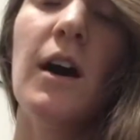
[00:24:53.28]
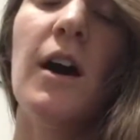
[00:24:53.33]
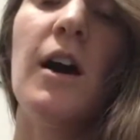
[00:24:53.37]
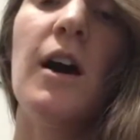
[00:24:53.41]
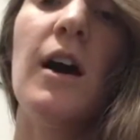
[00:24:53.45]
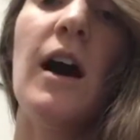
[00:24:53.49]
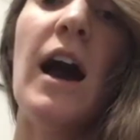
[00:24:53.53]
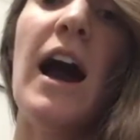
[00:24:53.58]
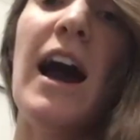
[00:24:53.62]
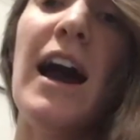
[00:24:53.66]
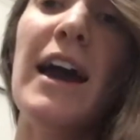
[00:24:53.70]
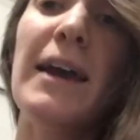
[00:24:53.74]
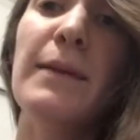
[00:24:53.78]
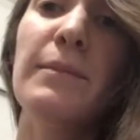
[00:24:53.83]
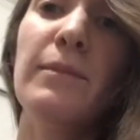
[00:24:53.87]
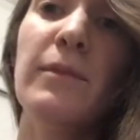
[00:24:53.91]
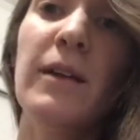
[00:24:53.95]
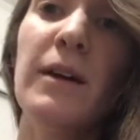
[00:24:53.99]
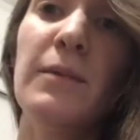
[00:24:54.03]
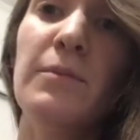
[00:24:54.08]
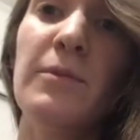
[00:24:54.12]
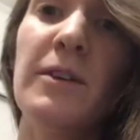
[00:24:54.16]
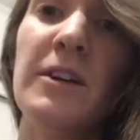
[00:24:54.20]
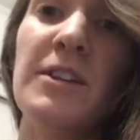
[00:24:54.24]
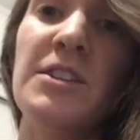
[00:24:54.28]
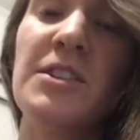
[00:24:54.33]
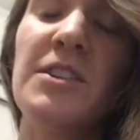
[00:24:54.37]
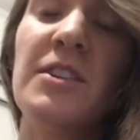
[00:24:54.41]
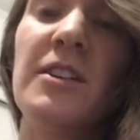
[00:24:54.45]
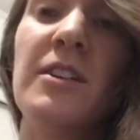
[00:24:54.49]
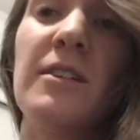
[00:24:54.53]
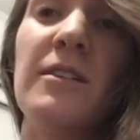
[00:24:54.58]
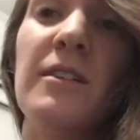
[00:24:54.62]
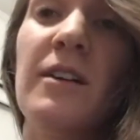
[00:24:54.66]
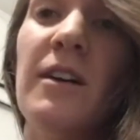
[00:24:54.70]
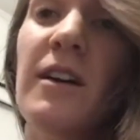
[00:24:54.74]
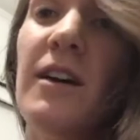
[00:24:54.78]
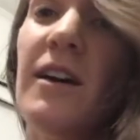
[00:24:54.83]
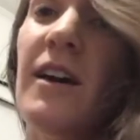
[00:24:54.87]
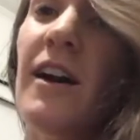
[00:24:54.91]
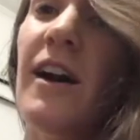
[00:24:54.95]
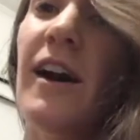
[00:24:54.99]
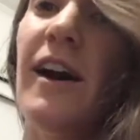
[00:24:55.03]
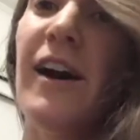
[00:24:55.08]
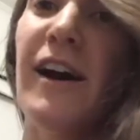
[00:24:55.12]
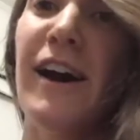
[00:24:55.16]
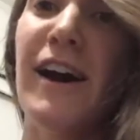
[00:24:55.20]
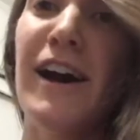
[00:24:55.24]
Uh, high blood pressure.
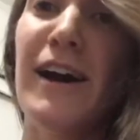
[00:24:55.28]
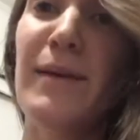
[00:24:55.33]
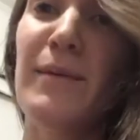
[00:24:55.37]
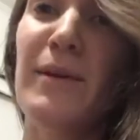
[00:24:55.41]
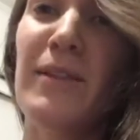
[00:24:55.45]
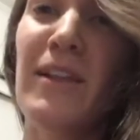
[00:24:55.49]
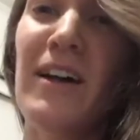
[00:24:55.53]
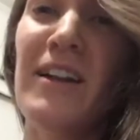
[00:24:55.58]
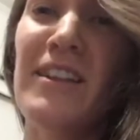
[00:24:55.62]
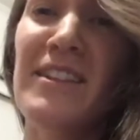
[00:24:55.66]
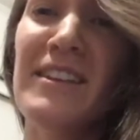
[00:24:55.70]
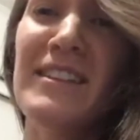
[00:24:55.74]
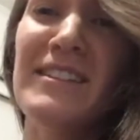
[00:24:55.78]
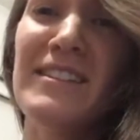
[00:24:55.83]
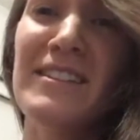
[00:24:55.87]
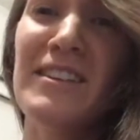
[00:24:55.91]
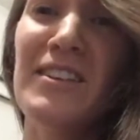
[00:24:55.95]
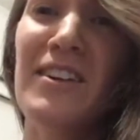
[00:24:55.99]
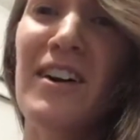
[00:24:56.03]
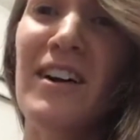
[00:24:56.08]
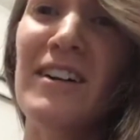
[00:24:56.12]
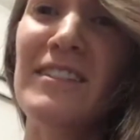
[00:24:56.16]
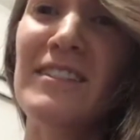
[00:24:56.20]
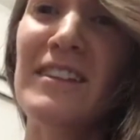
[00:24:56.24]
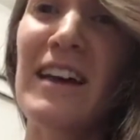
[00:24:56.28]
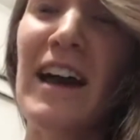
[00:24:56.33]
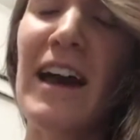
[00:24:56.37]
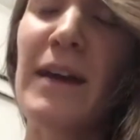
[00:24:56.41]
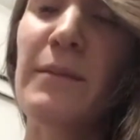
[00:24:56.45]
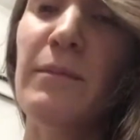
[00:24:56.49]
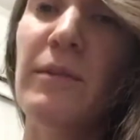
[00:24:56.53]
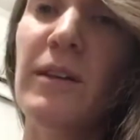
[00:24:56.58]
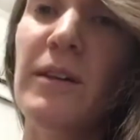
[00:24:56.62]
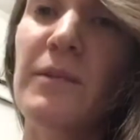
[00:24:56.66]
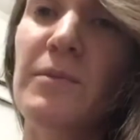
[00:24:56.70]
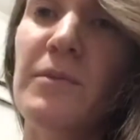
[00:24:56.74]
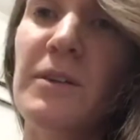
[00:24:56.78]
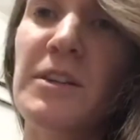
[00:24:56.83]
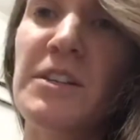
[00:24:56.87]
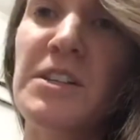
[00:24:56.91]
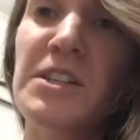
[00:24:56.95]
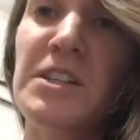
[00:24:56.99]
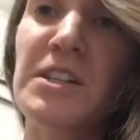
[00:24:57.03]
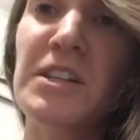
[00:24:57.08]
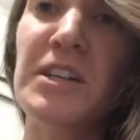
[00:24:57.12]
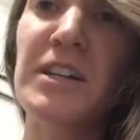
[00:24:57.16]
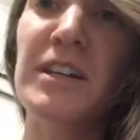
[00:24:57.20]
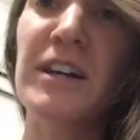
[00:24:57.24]
Um, a lot of things can cause high blood
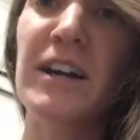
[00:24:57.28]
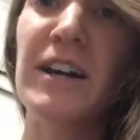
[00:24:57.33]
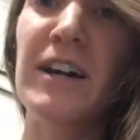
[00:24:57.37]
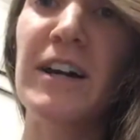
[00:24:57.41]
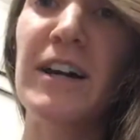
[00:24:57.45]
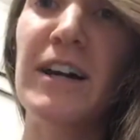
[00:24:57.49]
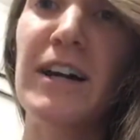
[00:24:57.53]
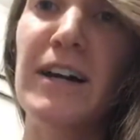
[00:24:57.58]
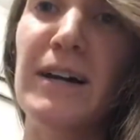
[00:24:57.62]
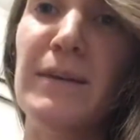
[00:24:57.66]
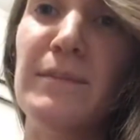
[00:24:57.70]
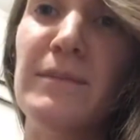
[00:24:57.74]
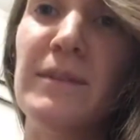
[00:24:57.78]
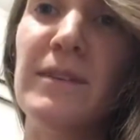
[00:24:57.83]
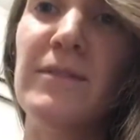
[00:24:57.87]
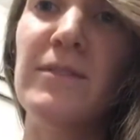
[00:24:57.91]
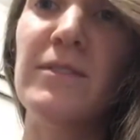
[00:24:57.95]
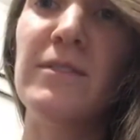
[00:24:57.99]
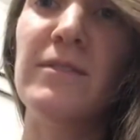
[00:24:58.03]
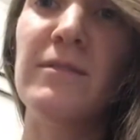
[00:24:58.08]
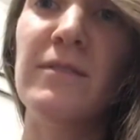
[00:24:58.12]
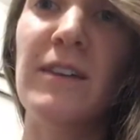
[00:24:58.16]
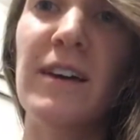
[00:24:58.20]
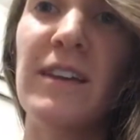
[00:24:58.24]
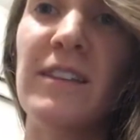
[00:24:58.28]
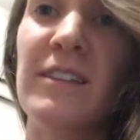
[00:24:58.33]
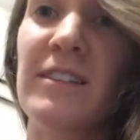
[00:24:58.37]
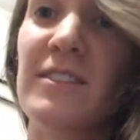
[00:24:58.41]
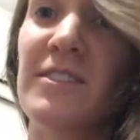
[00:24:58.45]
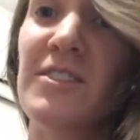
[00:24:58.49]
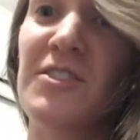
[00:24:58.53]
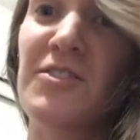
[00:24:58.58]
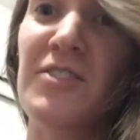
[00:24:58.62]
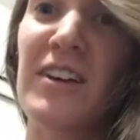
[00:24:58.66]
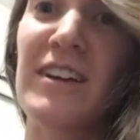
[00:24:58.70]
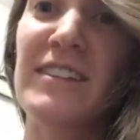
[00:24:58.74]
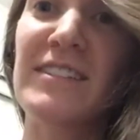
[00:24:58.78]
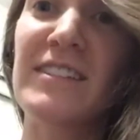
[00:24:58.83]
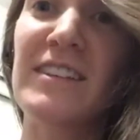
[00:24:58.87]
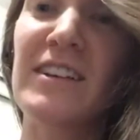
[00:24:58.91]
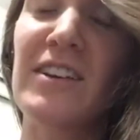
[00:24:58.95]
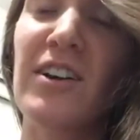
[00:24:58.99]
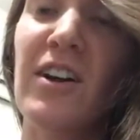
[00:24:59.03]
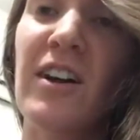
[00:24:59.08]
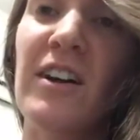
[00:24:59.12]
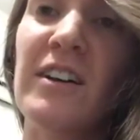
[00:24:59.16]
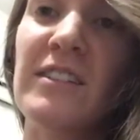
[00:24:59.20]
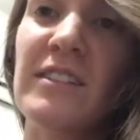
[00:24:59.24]
pressure. Um, even I think stress
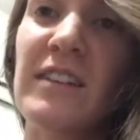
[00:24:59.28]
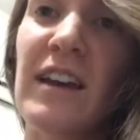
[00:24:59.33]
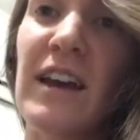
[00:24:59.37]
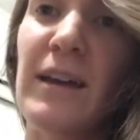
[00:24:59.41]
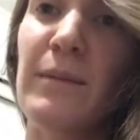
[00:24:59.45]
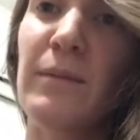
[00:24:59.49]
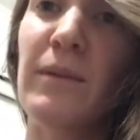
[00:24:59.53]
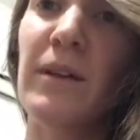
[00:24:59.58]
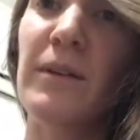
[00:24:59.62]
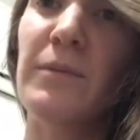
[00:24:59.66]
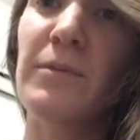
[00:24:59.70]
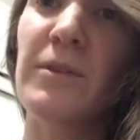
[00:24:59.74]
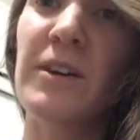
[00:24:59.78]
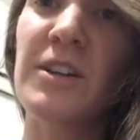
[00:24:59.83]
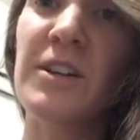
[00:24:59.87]
can cause high blood